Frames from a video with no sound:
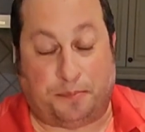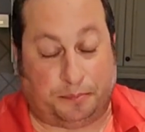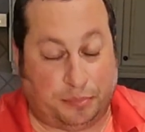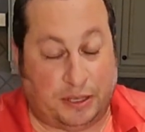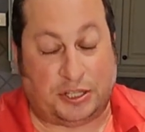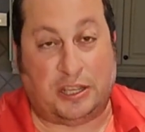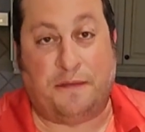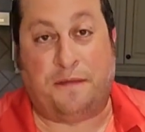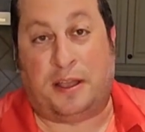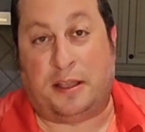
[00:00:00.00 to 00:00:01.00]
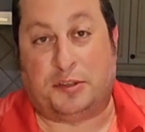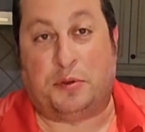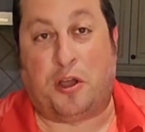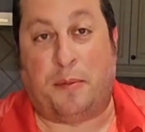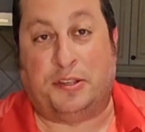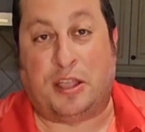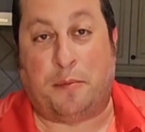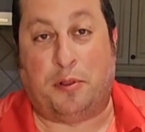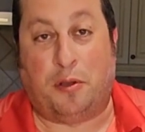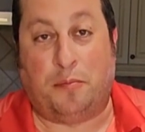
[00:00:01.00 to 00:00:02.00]
please leave some comments down
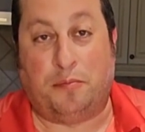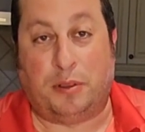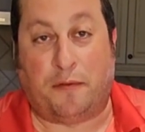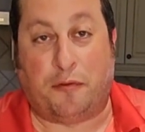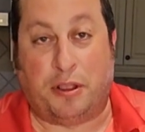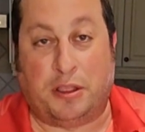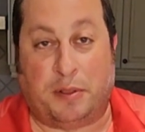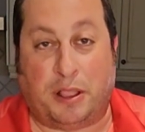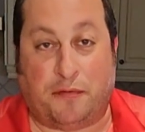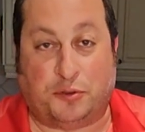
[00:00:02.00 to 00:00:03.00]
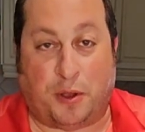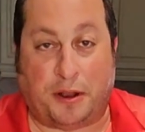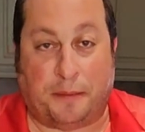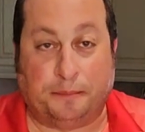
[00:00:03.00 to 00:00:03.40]
below. Love reading them and love responding.